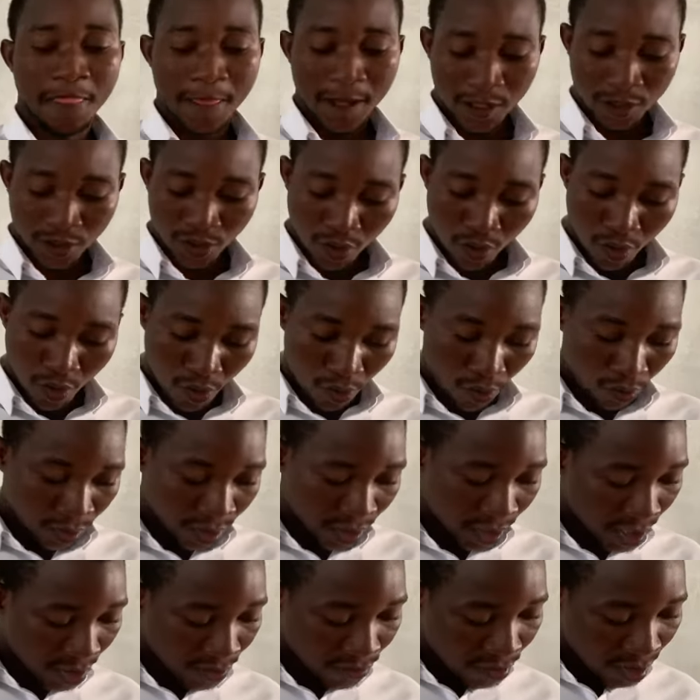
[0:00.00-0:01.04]
So
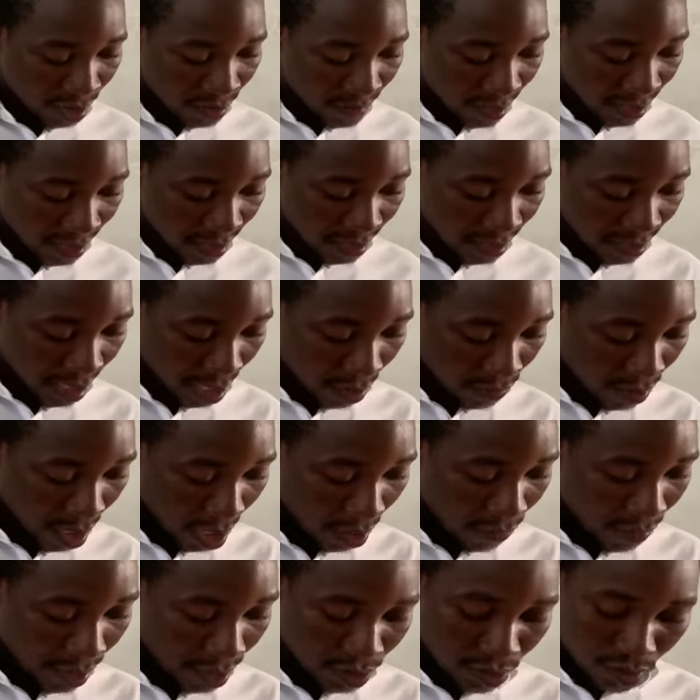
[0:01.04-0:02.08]
the treatment is that we are
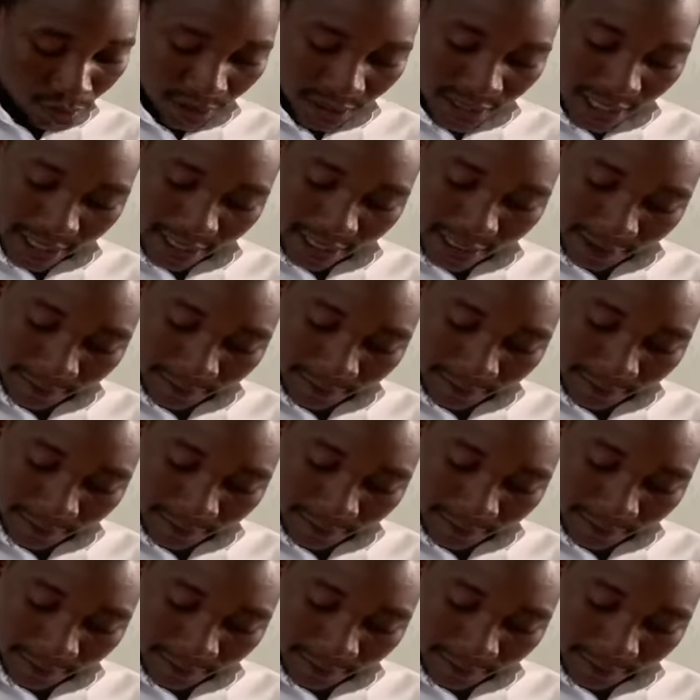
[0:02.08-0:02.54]
going to take